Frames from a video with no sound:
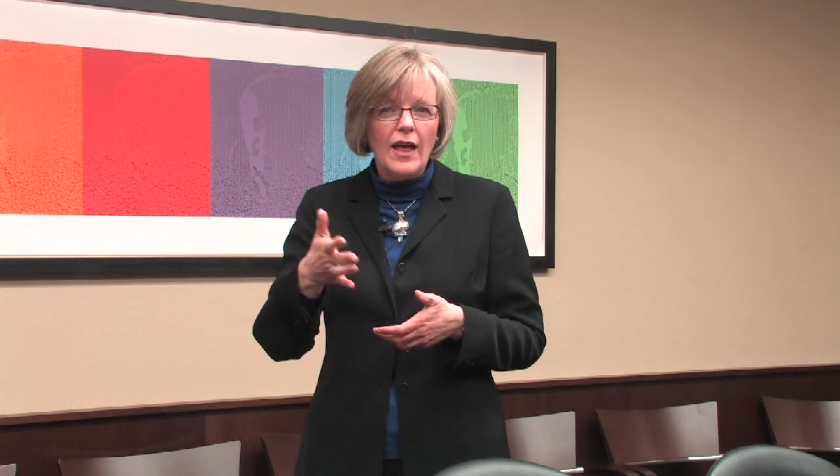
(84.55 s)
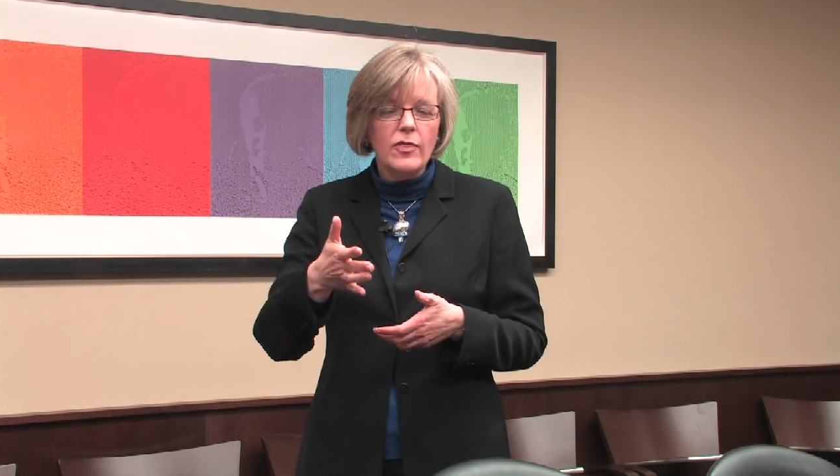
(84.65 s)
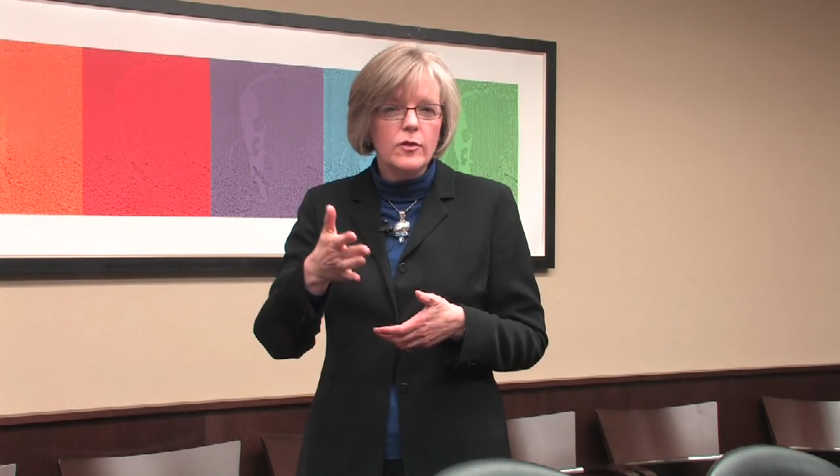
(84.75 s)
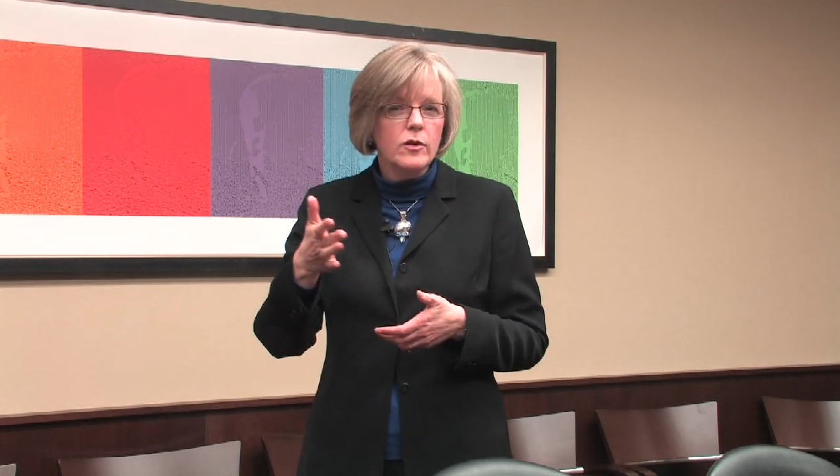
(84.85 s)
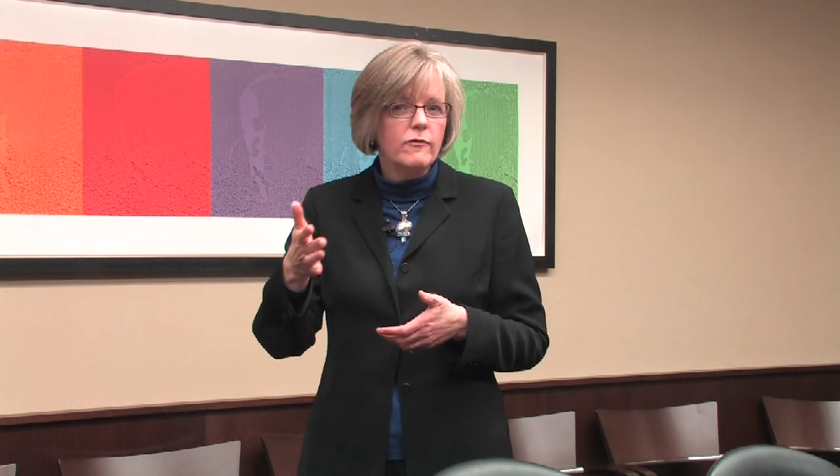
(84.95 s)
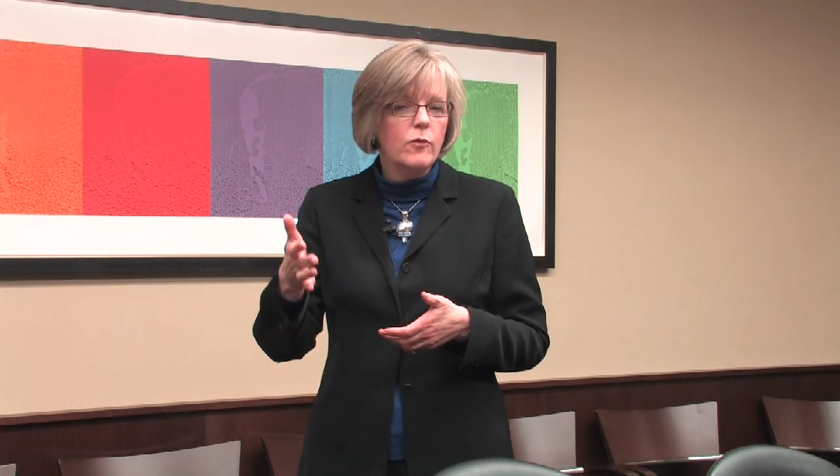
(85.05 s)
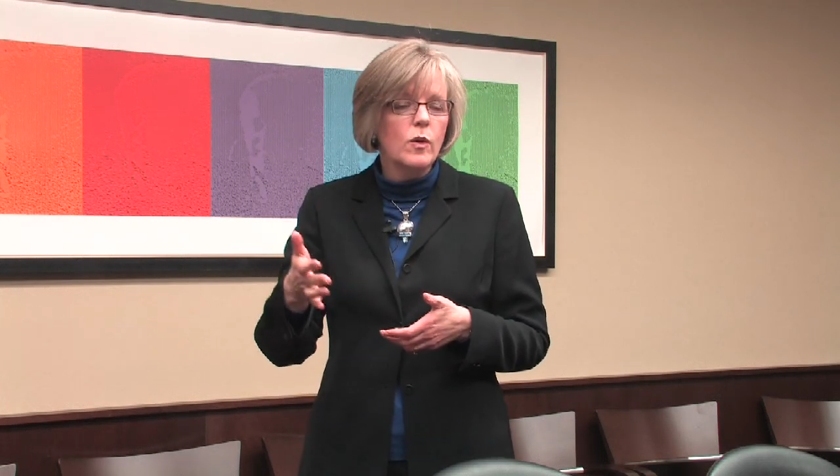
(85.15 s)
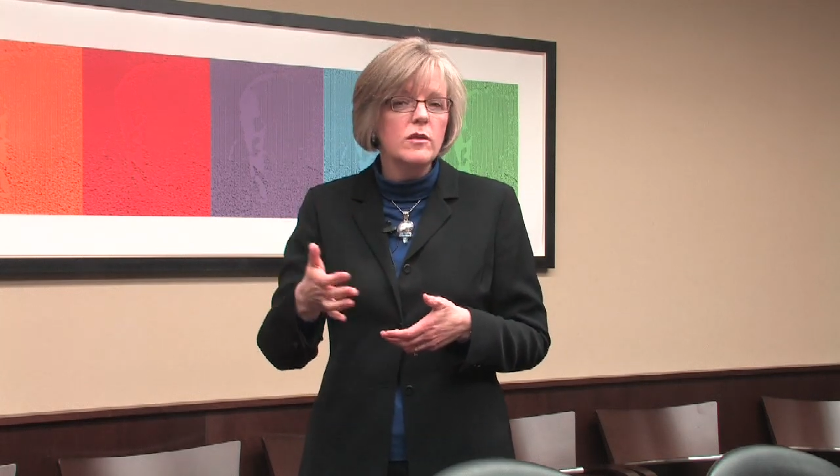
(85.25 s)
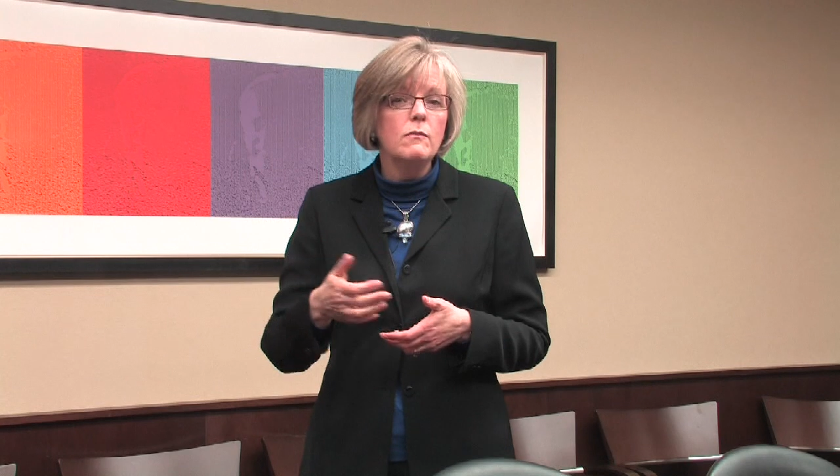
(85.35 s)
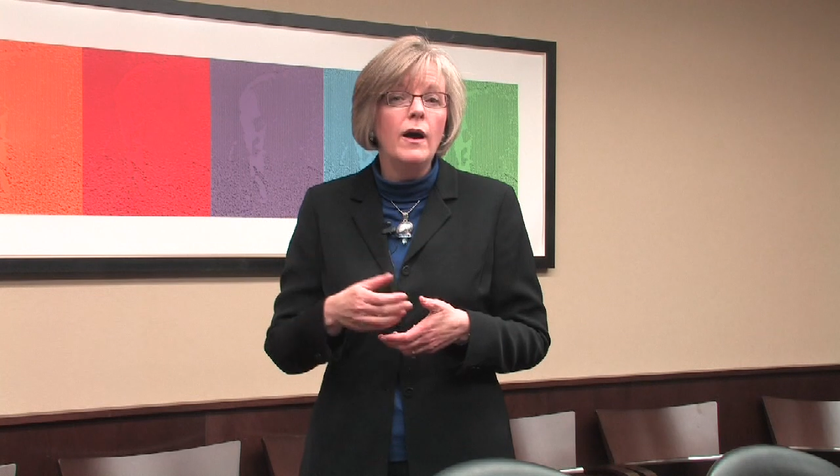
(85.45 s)
that third,
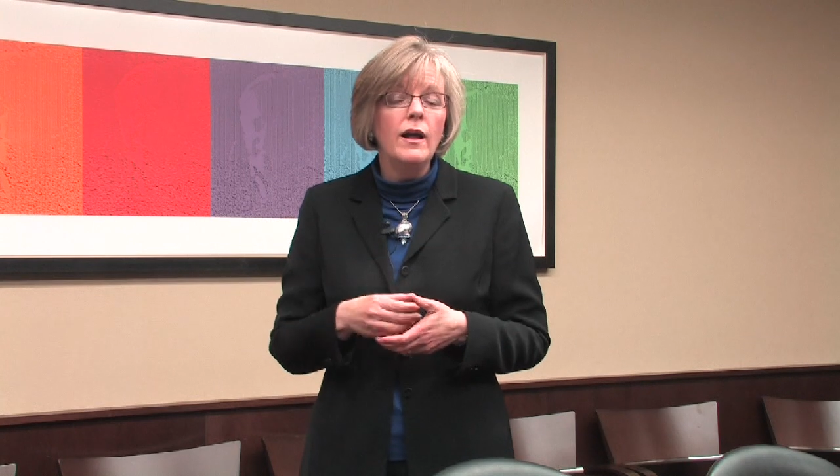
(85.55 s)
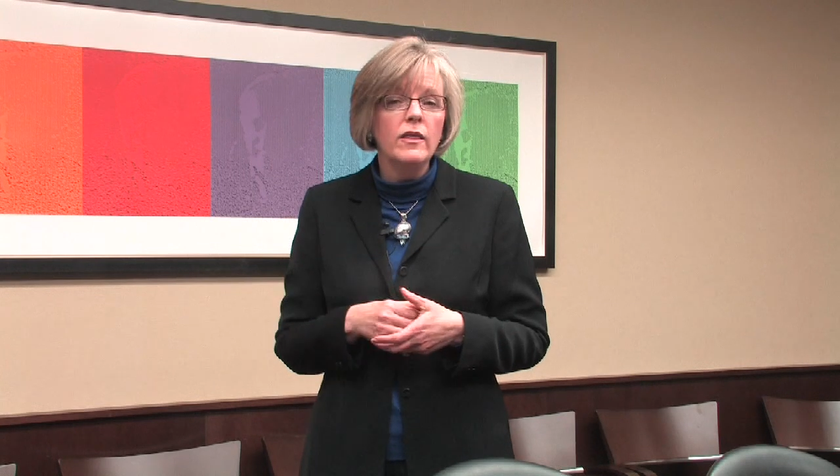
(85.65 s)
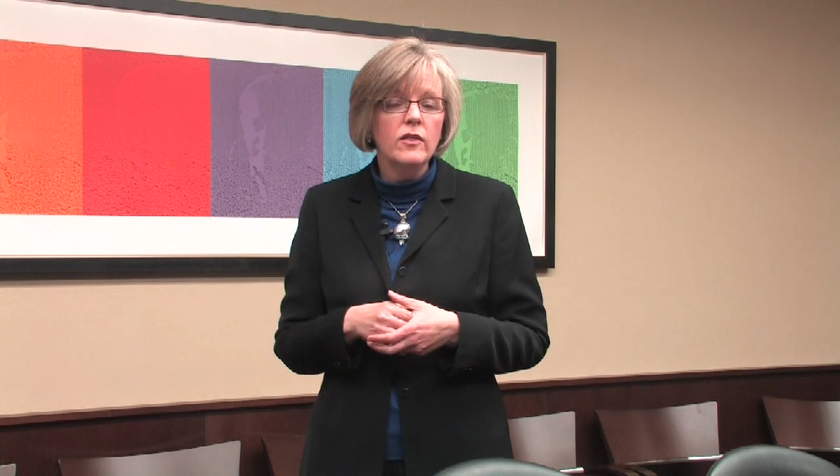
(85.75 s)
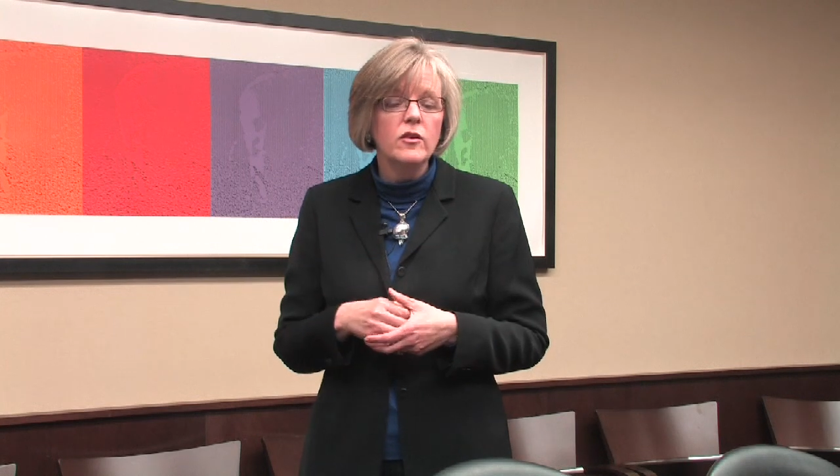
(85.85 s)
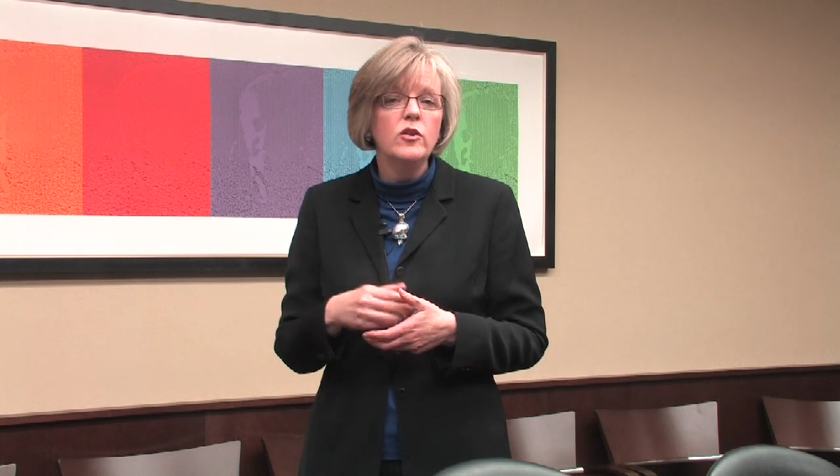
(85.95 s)
fourth month,